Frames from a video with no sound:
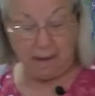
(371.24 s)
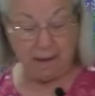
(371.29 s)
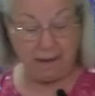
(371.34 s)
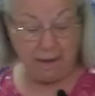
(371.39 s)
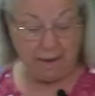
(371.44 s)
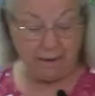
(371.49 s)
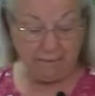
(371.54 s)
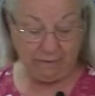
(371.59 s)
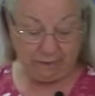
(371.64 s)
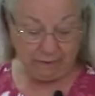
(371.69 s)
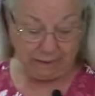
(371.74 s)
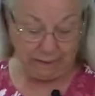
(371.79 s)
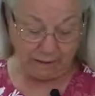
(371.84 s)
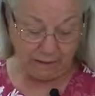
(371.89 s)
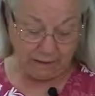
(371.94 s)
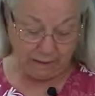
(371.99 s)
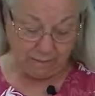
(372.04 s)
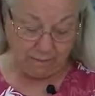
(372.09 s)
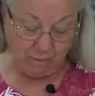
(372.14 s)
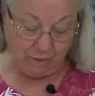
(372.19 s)
I have a
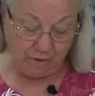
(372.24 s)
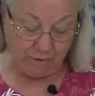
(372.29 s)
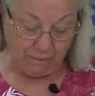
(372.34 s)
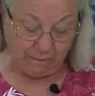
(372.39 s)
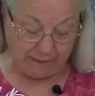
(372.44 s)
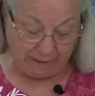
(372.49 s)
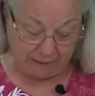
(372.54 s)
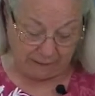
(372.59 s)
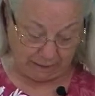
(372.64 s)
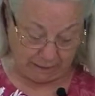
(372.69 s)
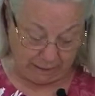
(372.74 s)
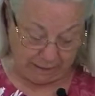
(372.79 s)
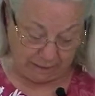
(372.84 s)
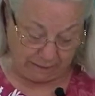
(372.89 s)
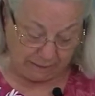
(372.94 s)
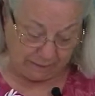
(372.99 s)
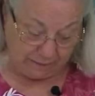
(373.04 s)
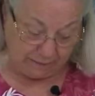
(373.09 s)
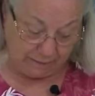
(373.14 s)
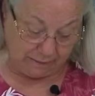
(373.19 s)
lady in one of my
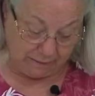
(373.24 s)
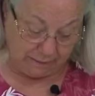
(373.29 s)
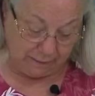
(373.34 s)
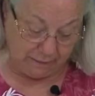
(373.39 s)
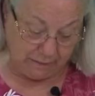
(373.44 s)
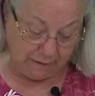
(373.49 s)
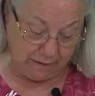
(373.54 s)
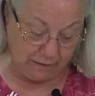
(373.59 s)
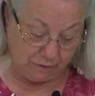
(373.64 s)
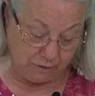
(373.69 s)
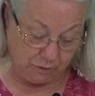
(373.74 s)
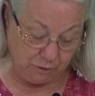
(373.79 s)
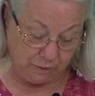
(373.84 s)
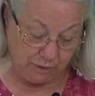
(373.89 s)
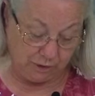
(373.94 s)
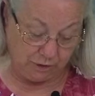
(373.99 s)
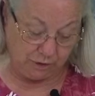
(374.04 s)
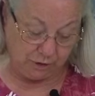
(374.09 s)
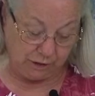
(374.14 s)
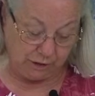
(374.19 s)
classes, and this
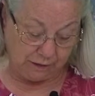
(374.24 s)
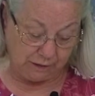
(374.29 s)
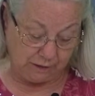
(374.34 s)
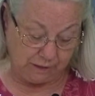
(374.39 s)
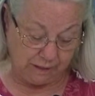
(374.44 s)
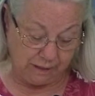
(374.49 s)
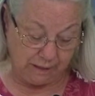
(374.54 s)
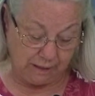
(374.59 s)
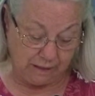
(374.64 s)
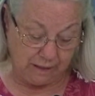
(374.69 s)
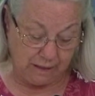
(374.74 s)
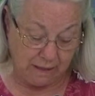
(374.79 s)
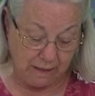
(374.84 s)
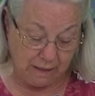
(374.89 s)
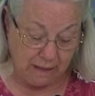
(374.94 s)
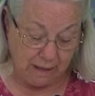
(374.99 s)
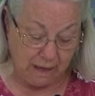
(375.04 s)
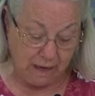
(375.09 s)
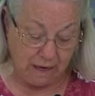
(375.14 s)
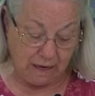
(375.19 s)
week she said,
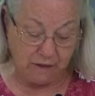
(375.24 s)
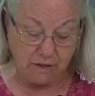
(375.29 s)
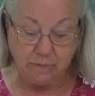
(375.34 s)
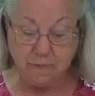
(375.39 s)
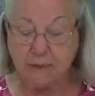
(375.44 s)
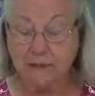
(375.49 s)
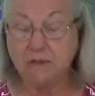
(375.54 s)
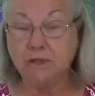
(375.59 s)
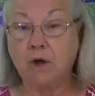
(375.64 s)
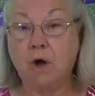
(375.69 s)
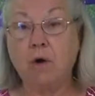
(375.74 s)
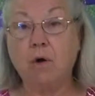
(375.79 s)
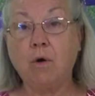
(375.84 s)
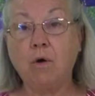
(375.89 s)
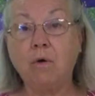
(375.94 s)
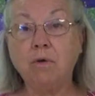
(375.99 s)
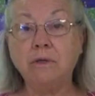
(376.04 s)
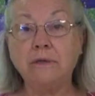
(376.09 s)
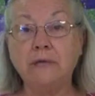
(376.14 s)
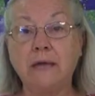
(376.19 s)
I spent a
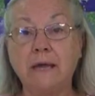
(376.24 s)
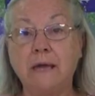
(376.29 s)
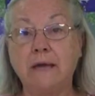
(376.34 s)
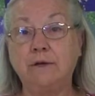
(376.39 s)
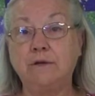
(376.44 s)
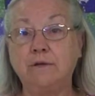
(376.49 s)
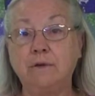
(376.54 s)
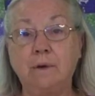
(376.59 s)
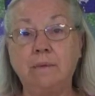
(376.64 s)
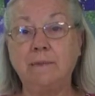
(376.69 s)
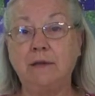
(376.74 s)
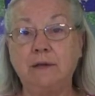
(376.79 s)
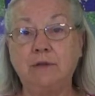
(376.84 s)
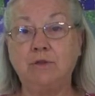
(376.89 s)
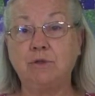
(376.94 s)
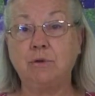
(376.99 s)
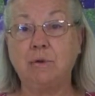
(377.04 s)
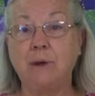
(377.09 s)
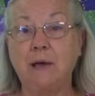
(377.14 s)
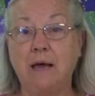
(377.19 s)
whole day trimming
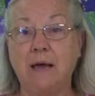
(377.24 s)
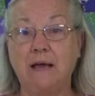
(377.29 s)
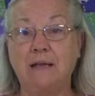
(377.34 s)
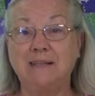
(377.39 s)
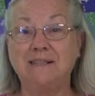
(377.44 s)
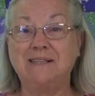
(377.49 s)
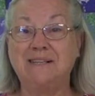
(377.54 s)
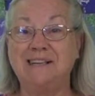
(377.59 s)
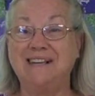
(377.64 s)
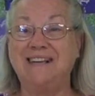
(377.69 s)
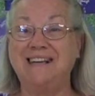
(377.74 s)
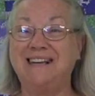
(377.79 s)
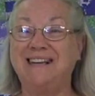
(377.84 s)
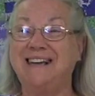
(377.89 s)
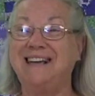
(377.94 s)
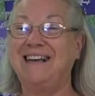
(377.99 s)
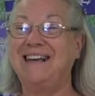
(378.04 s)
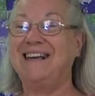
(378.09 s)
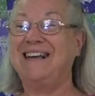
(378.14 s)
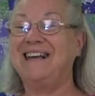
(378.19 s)
threads.
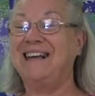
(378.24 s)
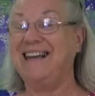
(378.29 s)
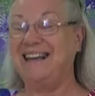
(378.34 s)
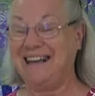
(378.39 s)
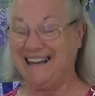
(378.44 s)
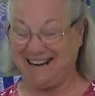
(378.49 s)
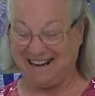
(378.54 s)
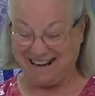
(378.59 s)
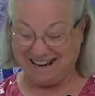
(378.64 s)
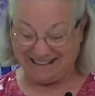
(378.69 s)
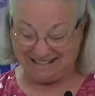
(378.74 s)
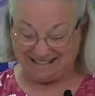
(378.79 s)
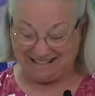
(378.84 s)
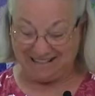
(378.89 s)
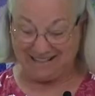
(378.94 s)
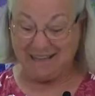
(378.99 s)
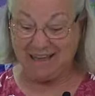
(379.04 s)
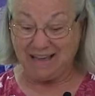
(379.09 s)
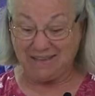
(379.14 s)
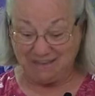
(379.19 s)
And I
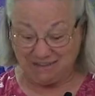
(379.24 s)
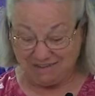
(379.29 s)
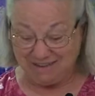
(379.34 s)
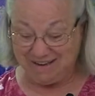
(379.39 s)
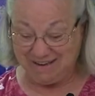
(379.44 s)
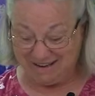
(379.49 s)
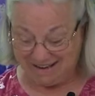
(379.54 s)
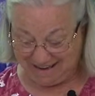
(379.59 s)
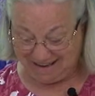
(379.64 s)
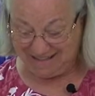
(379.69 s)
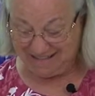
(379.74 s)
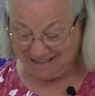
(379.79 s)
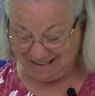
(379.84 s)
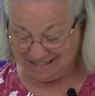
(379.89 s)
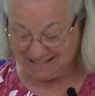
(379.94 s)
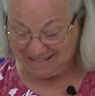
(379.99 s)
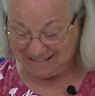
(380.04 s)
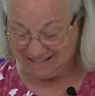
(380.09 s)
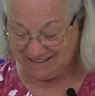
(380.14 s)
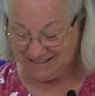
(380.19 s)
said, that's good,
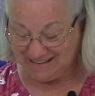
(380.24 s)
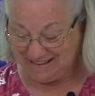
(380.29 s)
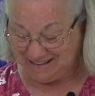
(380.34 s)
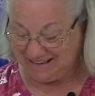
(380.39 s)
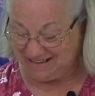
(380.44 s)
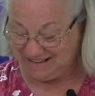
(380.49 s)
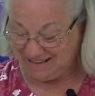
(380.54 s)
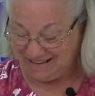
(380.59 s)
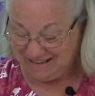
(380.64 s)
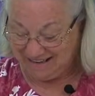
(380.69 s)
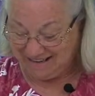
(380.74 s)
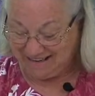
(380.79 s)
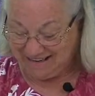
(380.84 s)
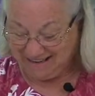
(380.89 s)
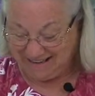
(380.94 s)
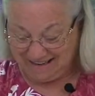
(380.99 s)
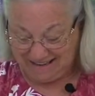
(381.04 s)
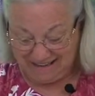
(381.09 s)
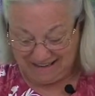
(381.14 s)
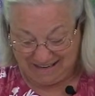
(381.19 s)
that's good.
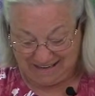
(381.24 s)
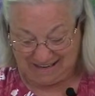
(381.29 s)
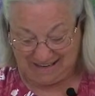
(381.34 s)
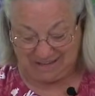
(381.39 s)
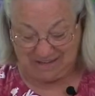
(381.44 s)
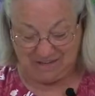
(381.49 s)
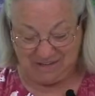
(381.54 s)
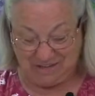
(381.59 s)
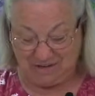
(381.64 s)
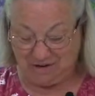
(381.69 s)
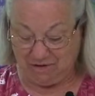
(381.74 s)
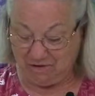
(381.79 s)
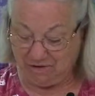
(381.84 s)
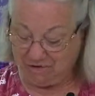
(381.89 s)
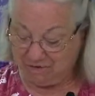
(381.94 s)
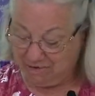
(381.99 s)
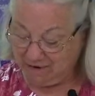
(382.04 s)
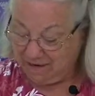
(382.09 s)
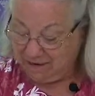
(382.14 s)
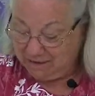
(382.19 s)
Because, you know,
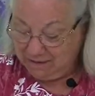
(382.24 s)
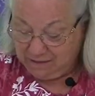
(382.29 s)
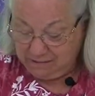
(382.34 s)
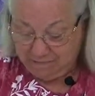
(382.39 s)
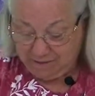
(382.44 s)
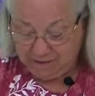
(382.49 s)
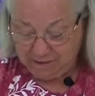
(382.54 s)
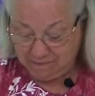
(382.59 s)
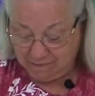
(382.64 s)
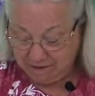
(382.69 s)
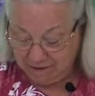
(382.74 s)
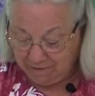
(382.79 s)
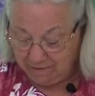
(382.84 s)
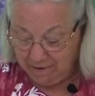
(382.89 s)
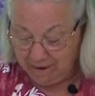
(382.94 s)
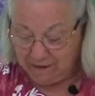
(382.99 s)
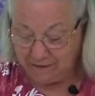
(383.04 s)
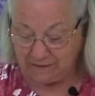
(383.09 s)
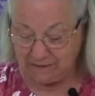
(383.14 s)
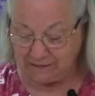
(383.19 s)
threads make me
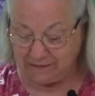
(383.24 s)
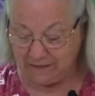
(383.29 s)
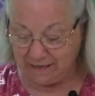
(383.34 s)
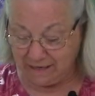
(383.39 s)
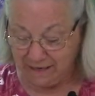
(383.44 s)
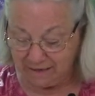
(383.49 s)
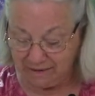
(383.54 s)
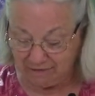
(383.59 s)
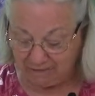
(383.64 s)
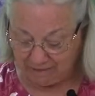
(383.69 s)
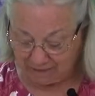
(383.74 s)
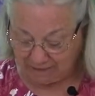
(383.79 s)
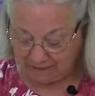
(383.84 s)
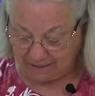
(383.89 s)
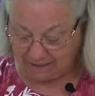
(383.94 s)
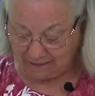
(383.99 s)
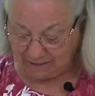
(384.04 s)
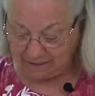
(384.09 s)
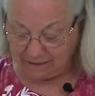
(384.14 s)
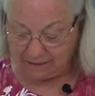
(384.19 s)
crazy. I don't
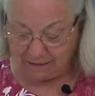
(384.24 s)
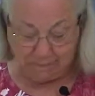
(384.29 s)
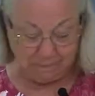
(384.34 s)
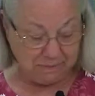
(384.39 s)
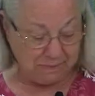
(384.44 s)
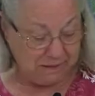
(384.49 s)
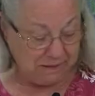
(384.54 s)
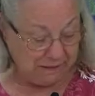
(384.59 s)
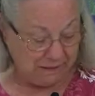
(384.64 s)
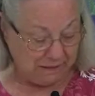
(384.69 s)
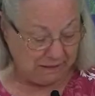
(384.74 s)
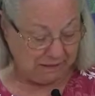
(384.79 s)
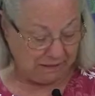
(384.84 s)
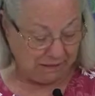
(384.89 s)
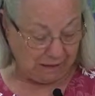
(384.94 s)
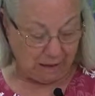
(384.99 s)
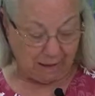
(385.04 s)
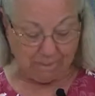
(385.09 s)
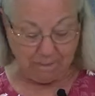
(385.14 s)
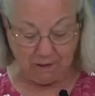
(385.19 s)
like to see
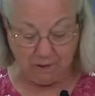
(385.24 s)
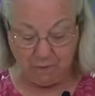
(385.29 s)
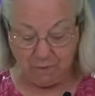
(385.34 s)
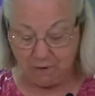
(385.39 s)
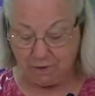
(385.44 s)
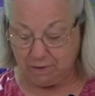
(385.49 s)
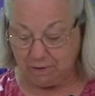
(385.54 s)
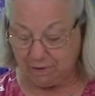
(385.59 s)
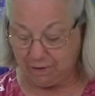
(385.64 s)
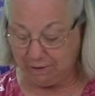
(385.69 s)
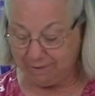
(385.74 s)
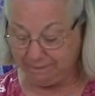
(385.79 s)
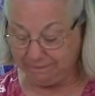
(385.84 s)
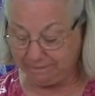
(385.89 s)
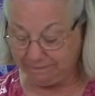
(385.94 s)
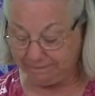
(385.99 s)
sloppy work.